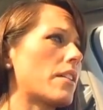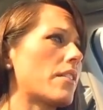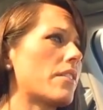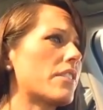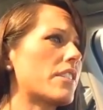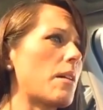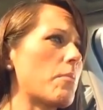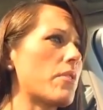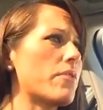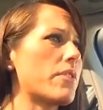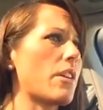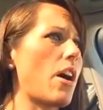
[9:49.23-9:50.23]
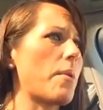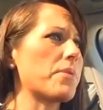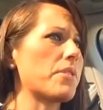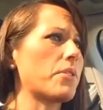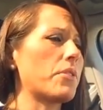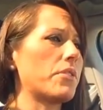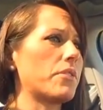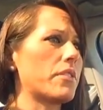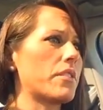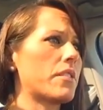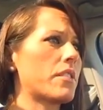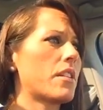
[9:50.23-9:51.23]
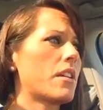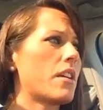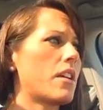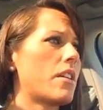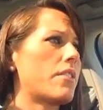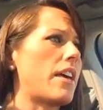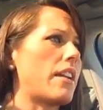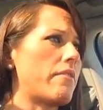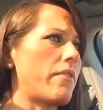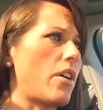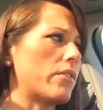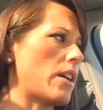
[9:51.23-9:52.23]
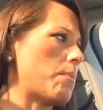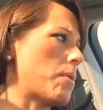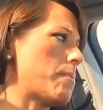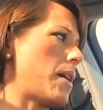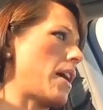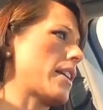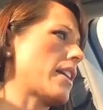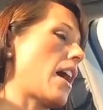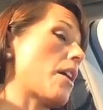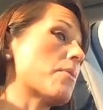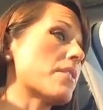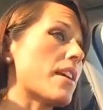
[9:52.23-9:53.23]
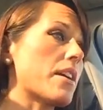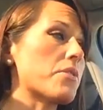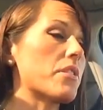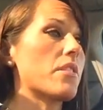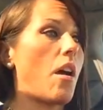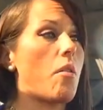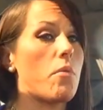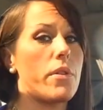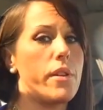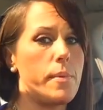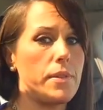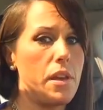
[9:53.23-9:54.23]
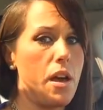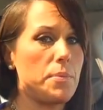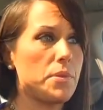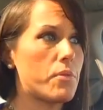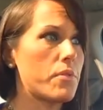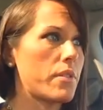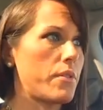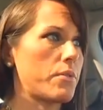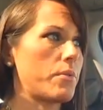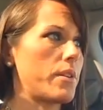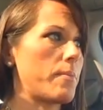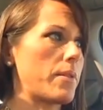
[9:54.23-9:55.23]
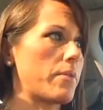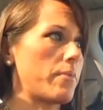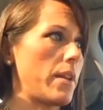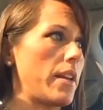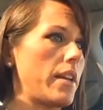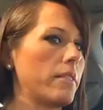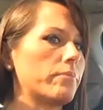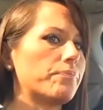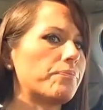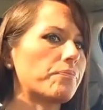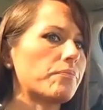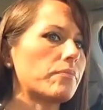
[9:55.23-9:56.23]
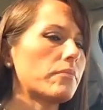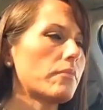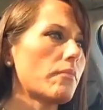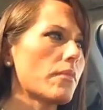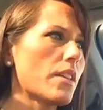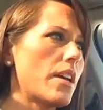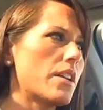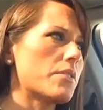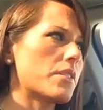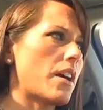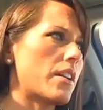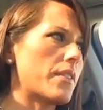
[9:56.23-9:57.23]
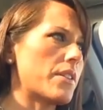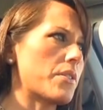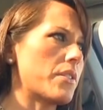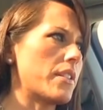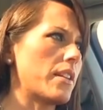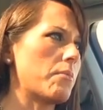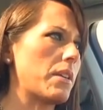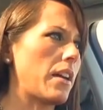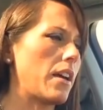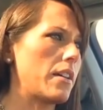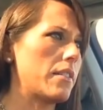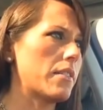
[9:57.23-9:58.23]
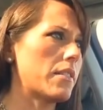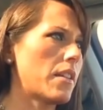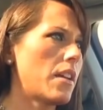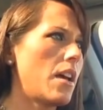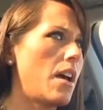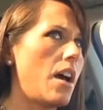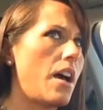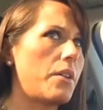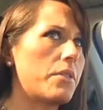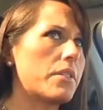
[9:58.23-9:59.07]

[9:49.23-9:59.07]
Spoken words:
Some of the obstacles that involved upper body, I was actually not worried about the obstacles. I was worried about the running. And it was kind of interesting because I